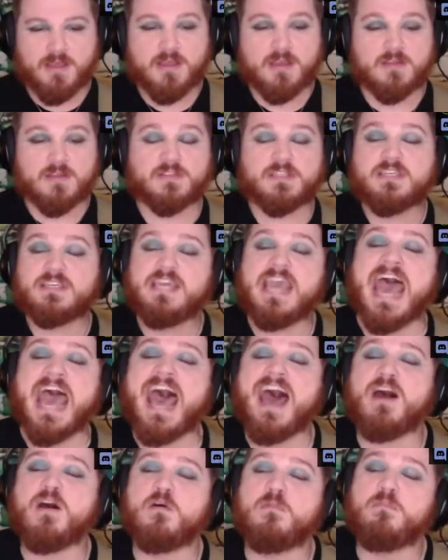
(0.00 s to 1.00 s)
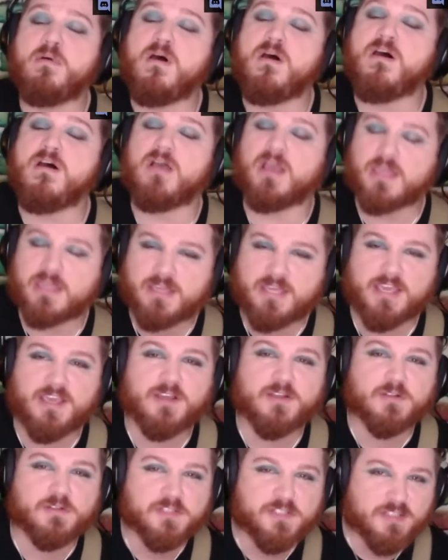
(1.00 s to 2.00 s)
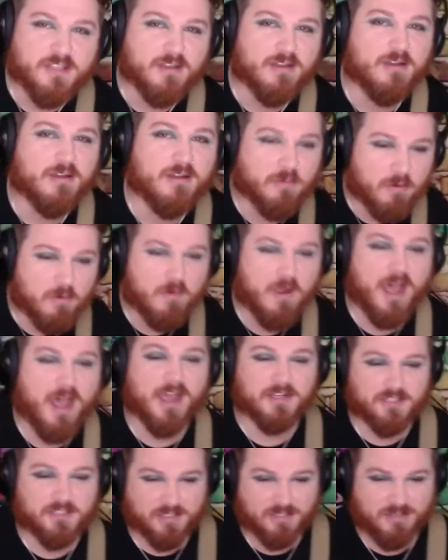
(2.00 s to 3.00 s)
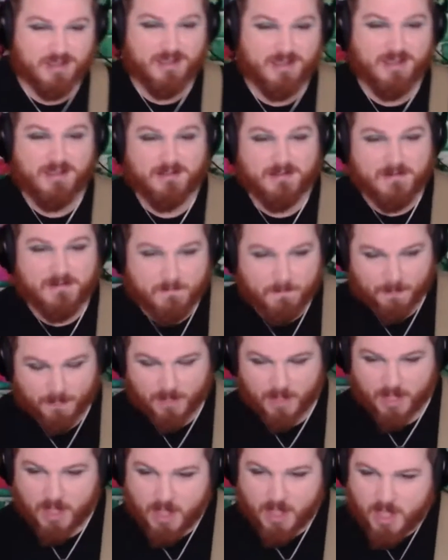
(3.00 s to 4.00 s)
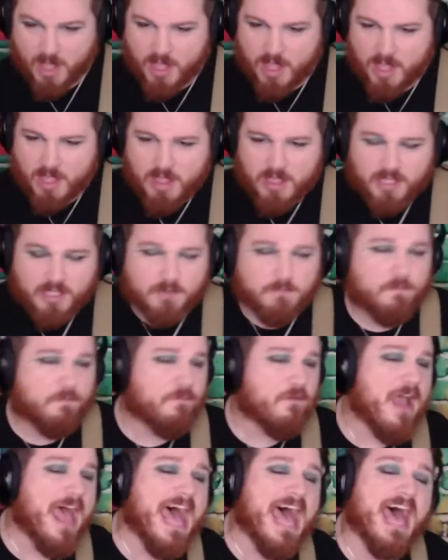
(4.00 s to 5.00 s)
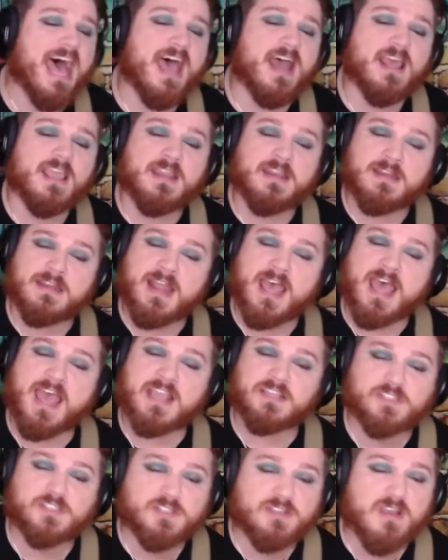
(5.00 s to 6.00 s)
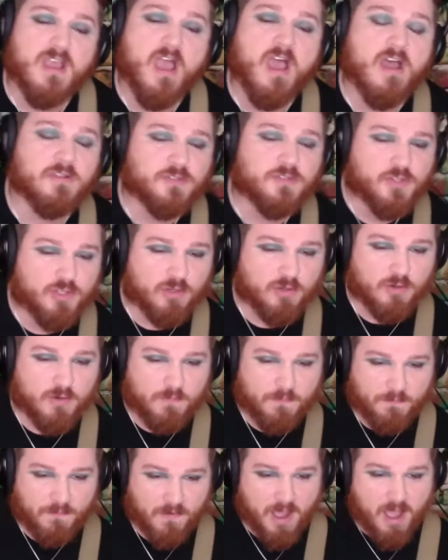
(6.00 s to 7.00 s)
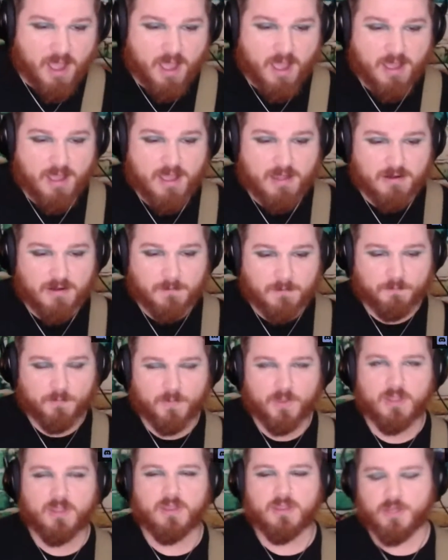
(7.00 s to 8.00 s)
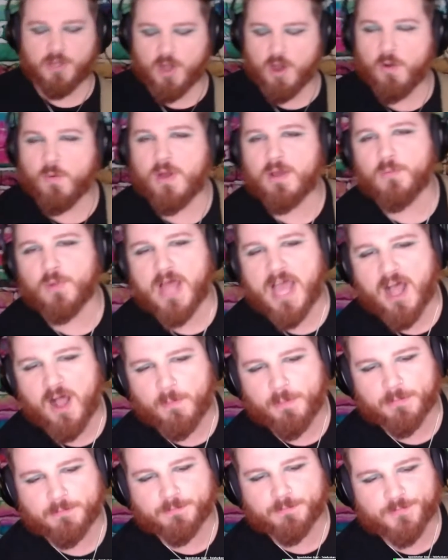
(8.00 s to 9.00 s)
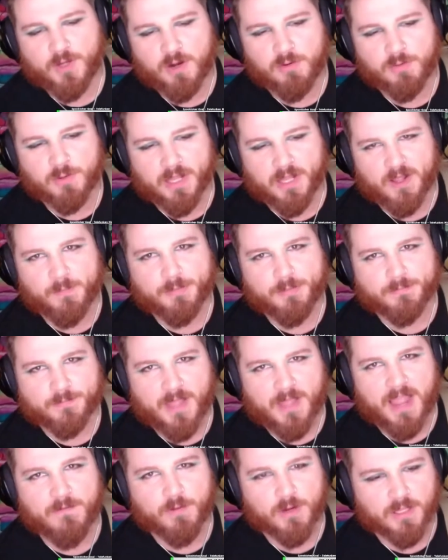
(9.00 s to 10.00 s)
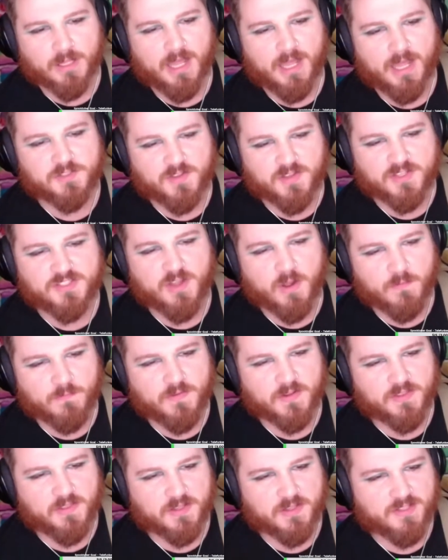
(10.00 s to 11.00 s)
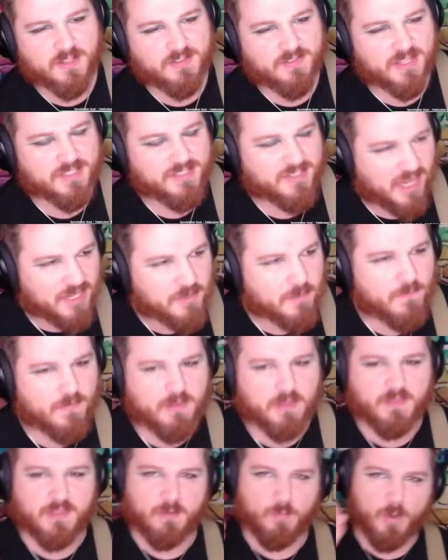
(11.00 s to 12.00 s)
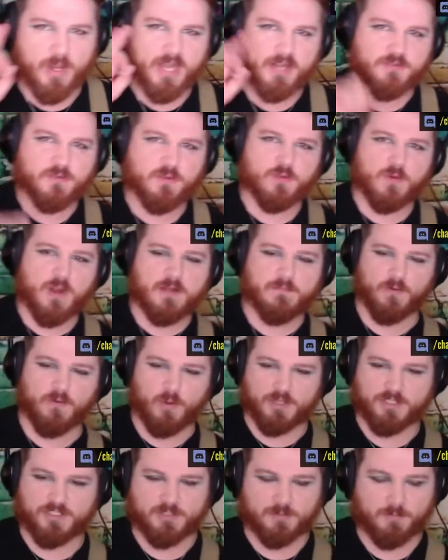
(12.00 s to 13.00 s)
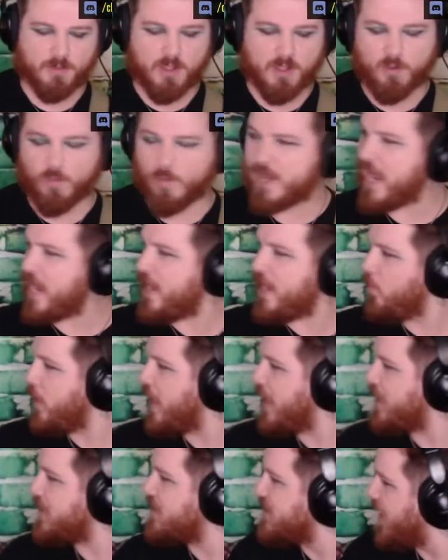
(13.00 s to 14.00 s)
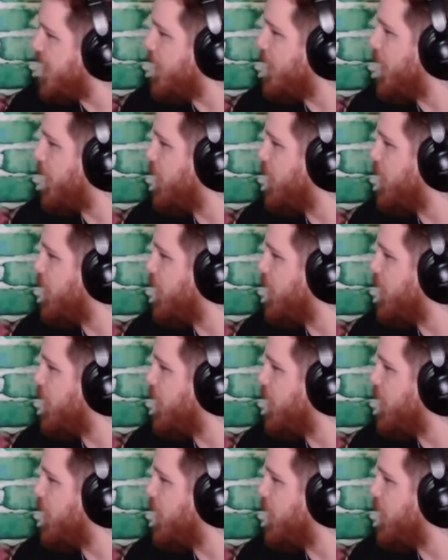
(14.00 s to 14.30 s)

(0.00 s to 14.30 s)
The cowboy kills the rock star, and Friday night's gone too far. You know what will help? You know what will help? I realized this doesn't fit the theme. We gotta do the right voice. We gotta sing it like